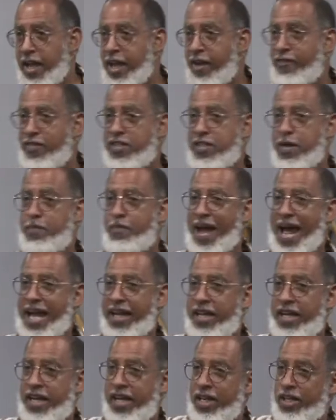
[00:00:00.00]
if it's the
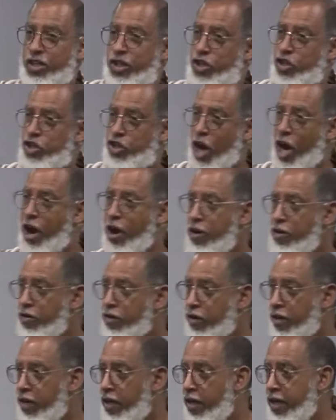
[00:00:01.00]
back of his
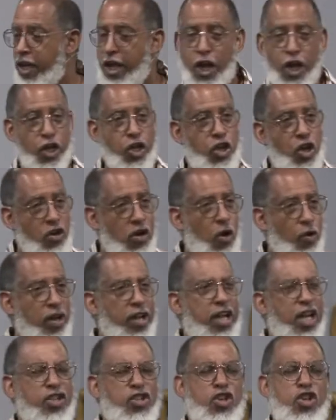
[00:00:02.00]
shirt, you don't,
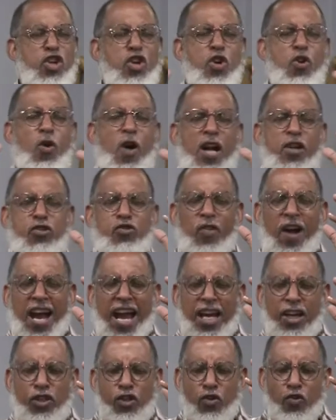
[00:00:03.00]
because you are
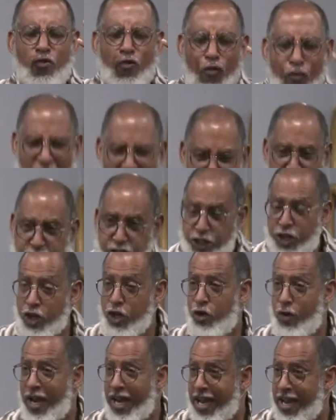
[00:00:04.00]
trying to
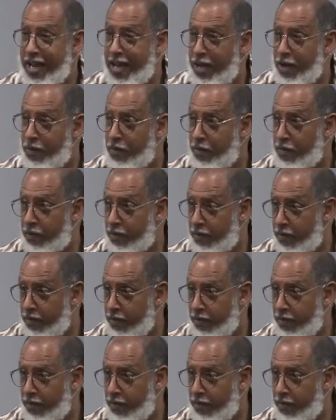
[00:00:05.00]
rescue him.